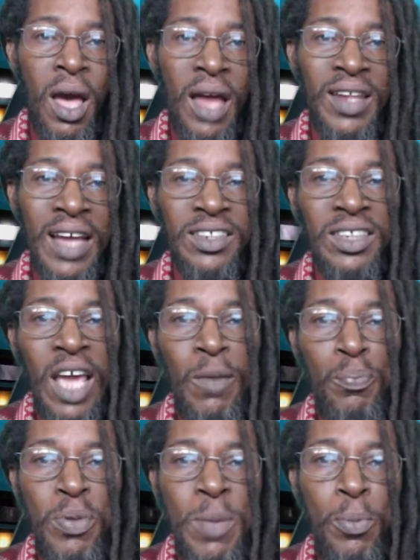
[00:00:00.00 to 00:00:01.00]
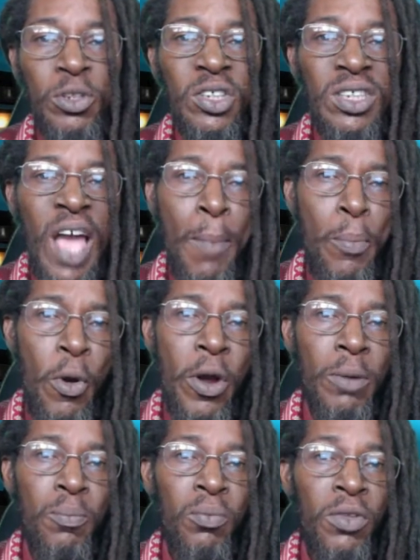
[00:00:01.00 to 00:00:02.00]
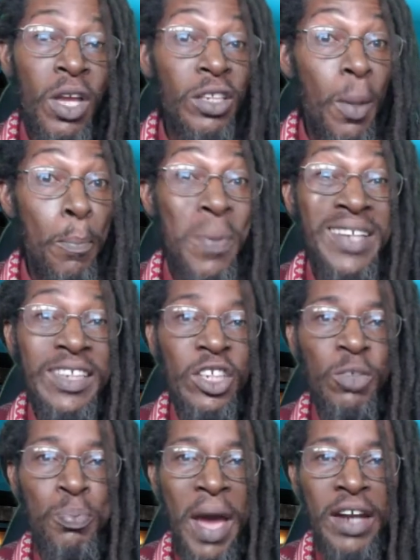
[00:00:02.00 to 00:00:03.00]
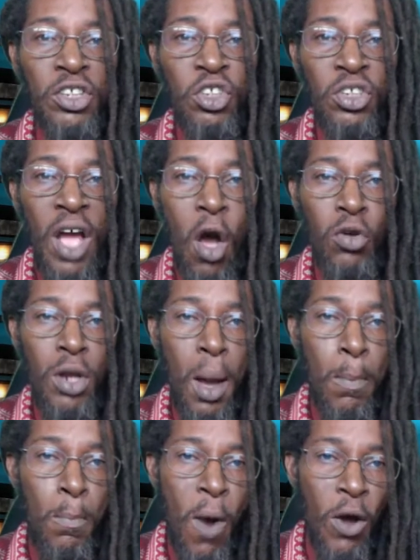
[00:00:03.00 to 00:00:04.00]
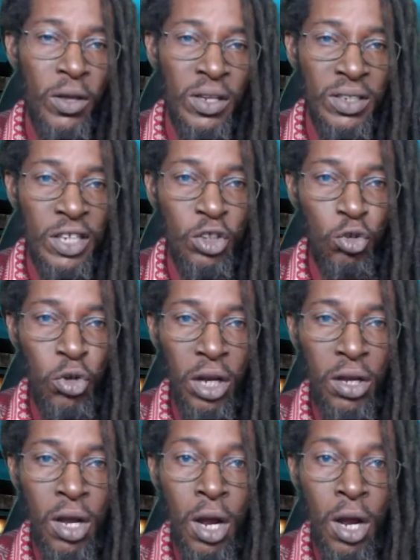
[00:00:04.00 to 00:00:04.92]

that sent people scampering in the busy Spanish Town market district,